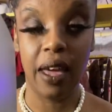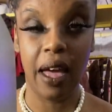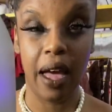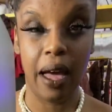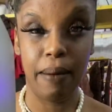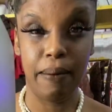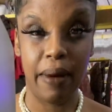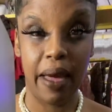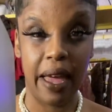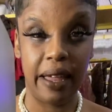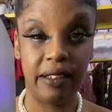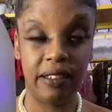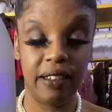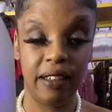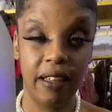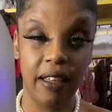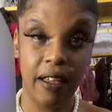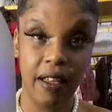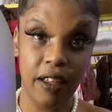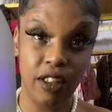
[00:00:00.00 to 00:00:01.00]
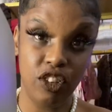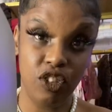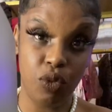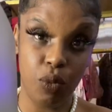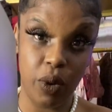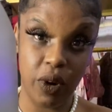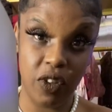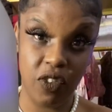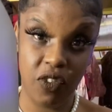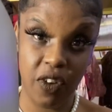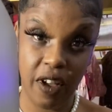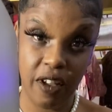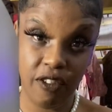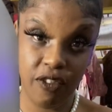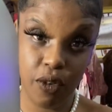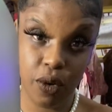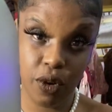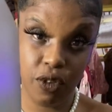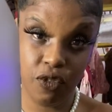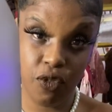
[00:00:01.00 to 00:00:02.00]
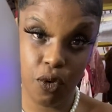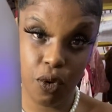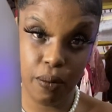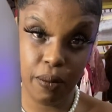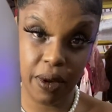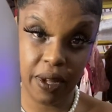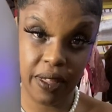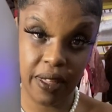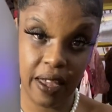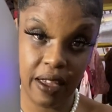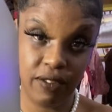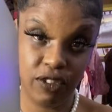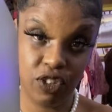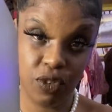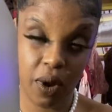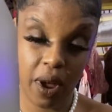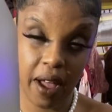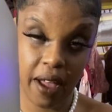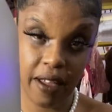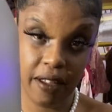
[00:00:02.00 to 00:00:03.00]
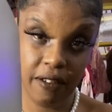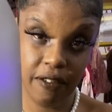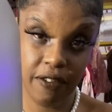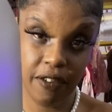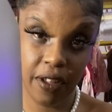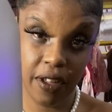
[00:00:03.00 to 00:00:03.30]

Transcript: I'm at 2544 McClave Drive,